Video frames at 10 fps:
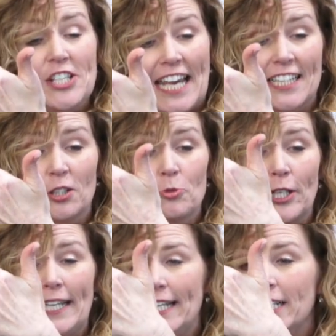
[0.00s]
had a little more
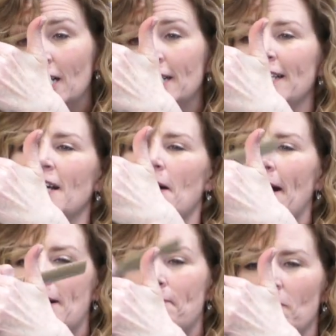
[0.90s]
hair,
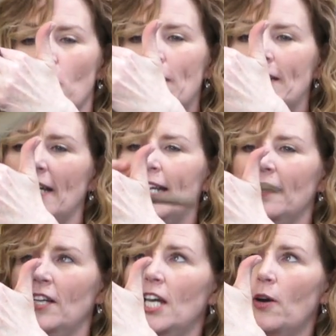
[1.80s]
we could kind
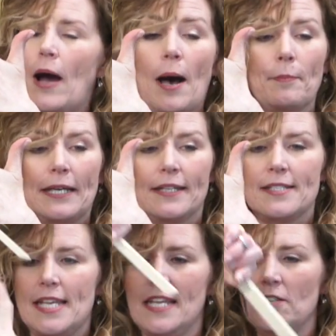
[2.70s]
of go up and
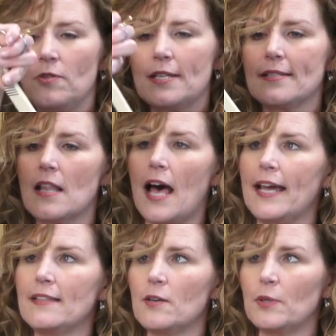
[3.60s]
continue this
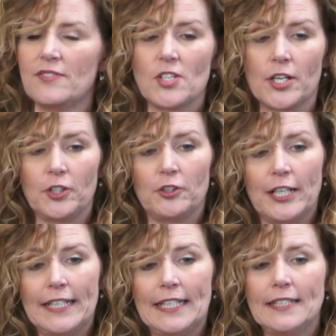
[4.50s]
line that we've started
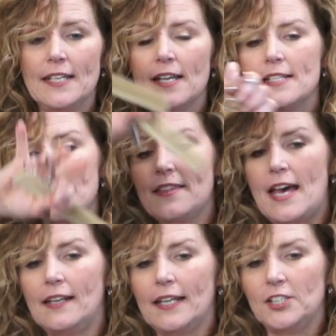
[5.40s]
creating to get
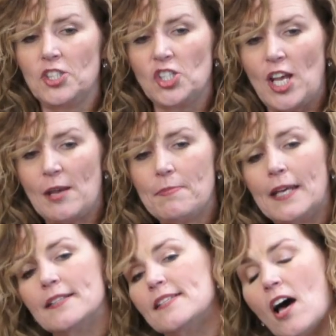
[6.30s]
that nice shape
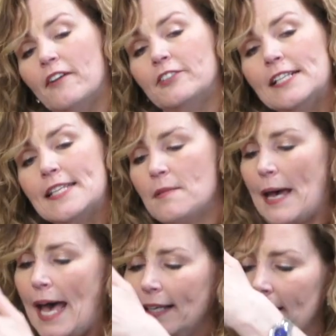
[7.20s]
and softness in the
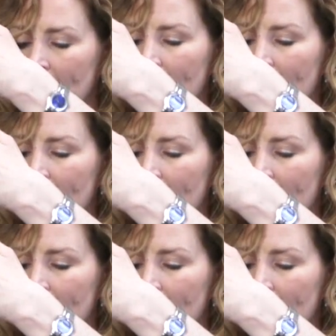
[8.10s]
back.